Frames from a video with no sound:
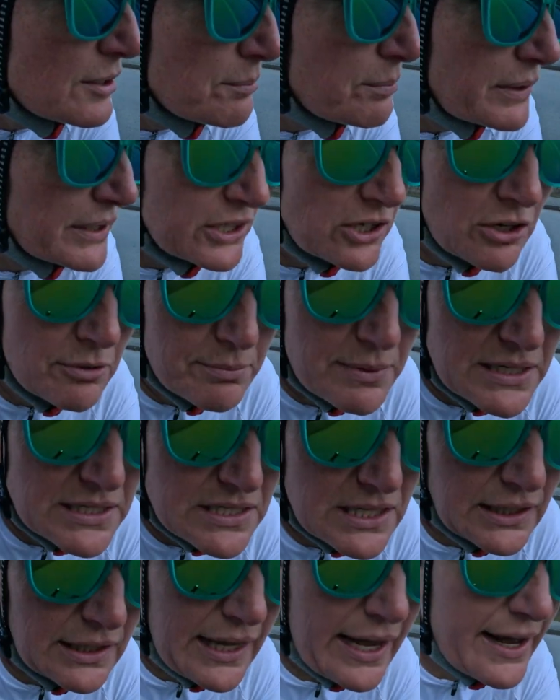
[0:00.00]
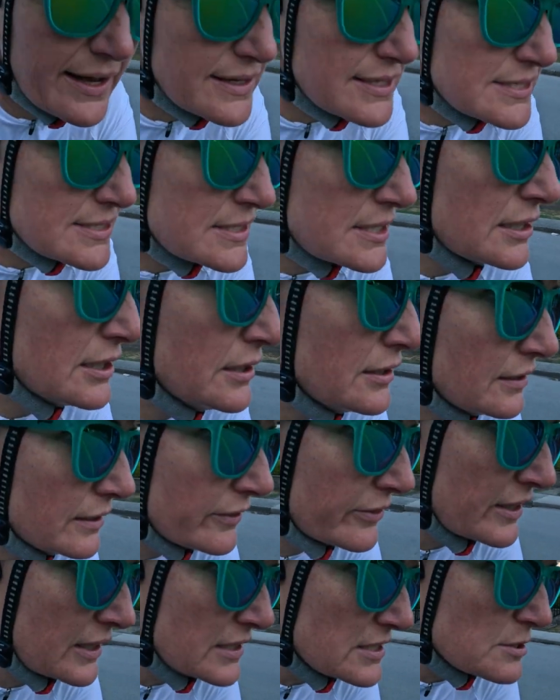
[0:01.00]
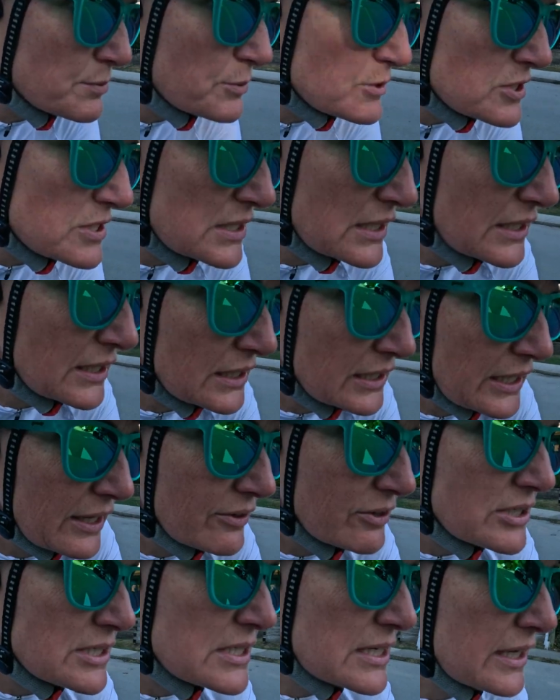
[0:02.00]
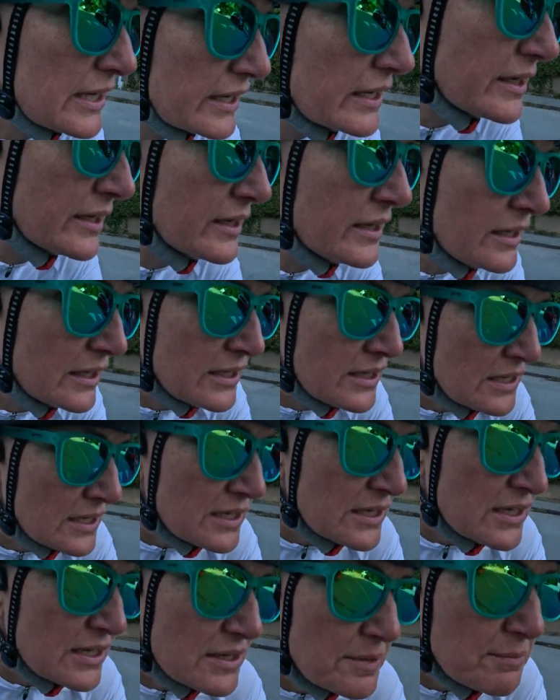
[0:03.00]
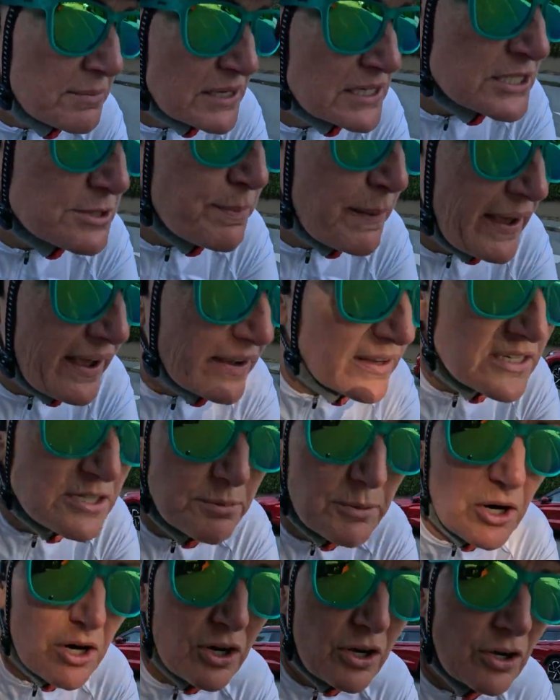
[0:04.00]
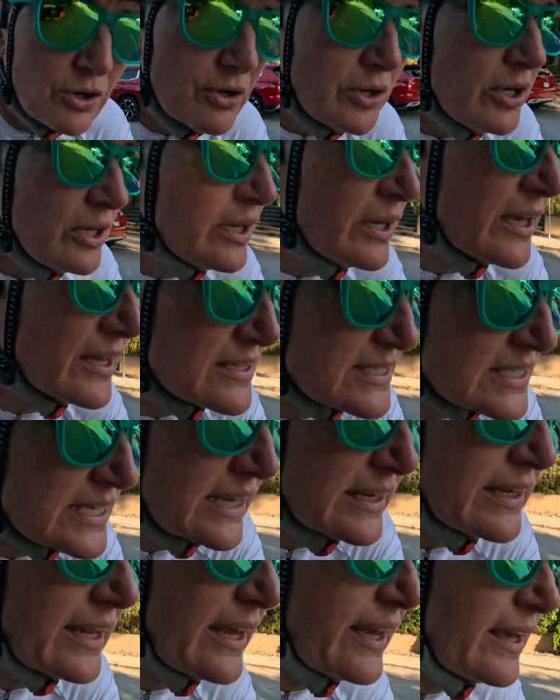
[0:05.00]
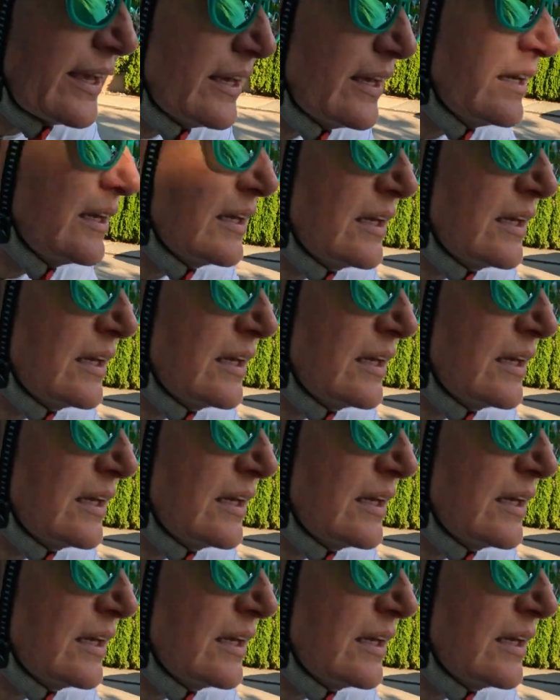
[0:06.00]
but not meant to last. I think it's supposed to get cloudy tonight, mixed bag tomorrow and Sunday,